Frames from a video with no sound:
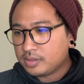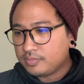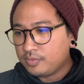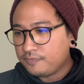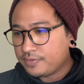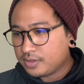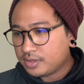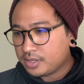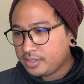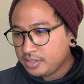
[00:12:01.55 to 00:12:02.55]
moving
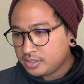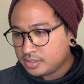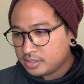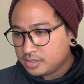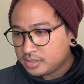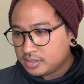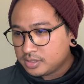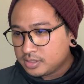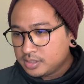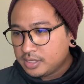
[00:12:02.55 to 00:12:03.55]
on,
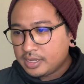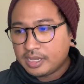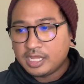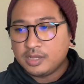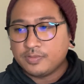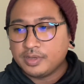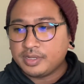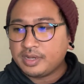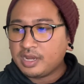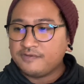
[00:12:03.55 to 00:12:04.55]
anyone
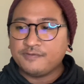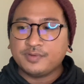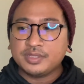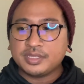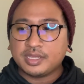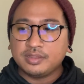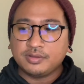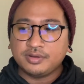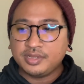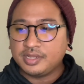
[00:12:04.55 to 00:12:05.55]
and everyone can
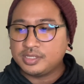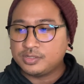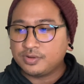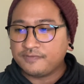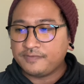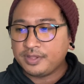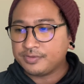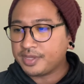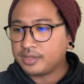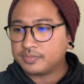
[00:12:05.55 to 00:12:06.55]
learn and enjoy video
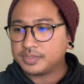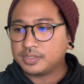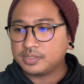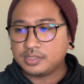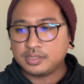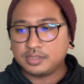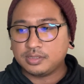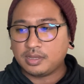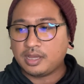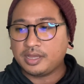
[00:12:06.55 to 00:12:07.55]
games.
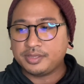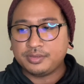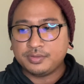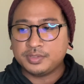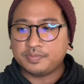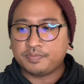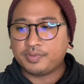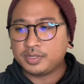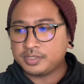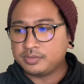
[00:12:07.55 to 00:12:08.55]
I use
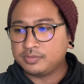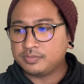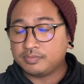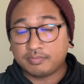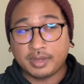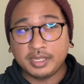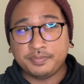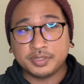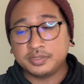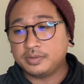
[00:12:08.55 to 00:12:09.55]
my
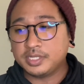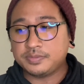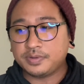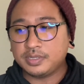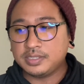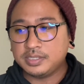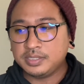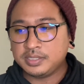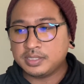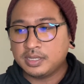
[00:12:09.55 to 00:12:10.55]
personal
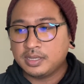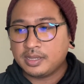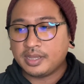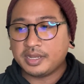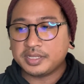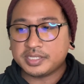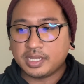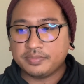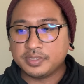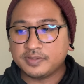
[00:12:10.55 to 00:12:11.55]
experiences and
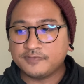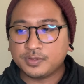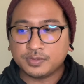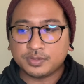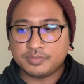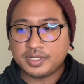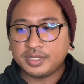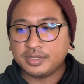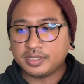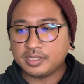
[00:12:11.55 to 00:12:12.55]
examples of social media
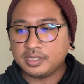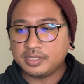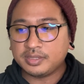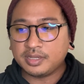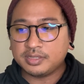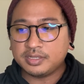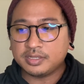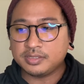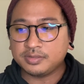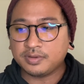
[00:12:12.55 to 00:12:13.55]
and link the idea
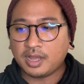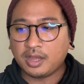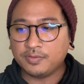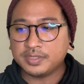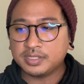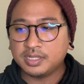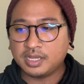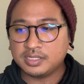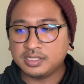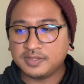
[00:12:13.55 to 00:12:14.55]
into how it's
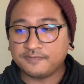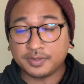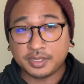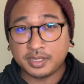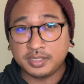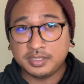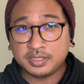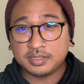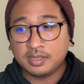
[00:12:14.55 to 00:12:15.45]
not just for kids